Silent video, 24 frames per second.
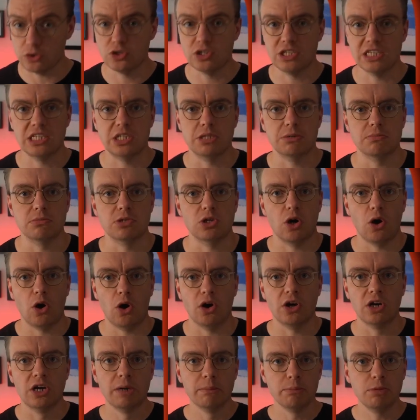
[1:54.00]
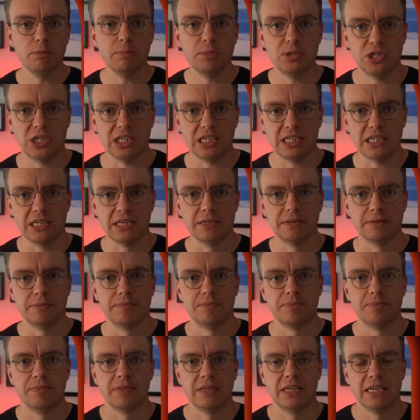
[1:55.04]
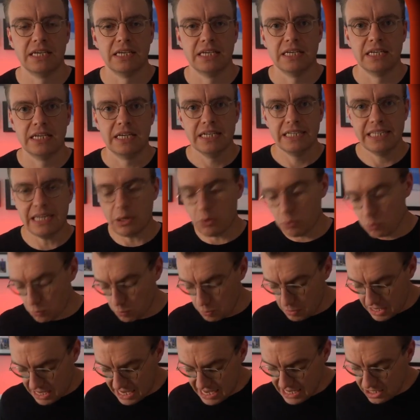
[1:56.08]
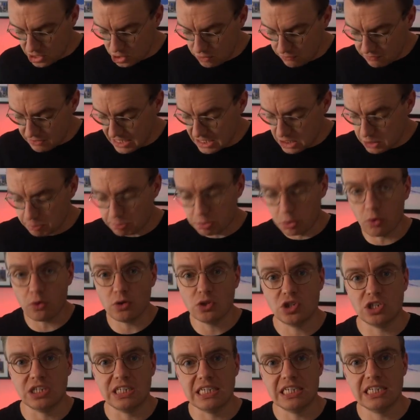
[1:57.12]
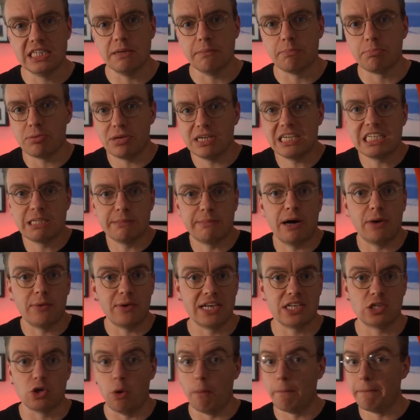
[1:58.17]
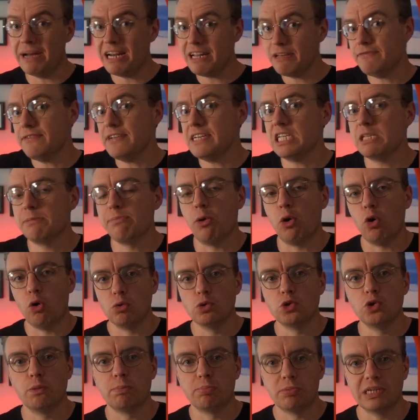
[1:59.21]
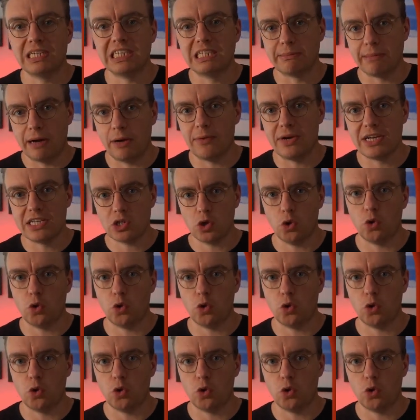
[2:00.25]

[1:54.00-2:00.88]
systems are publishing. Now, each of these approaches brings about its own benefits, but also brings about its